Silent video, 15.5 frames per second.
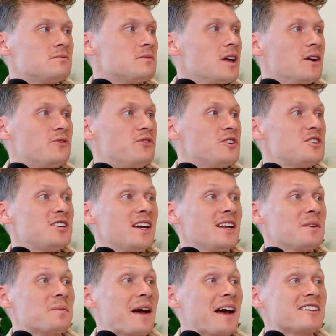
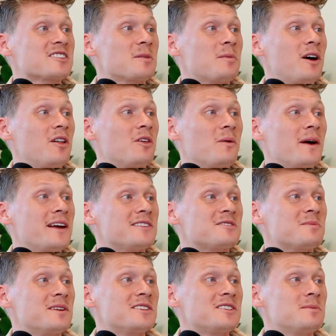officiating basketball the way
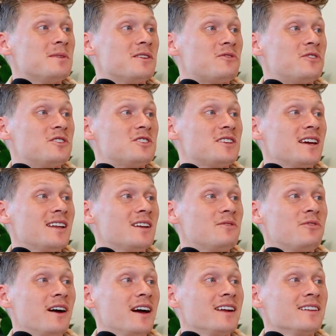it's meant to be
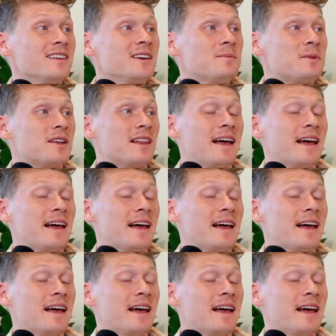officiated finally? But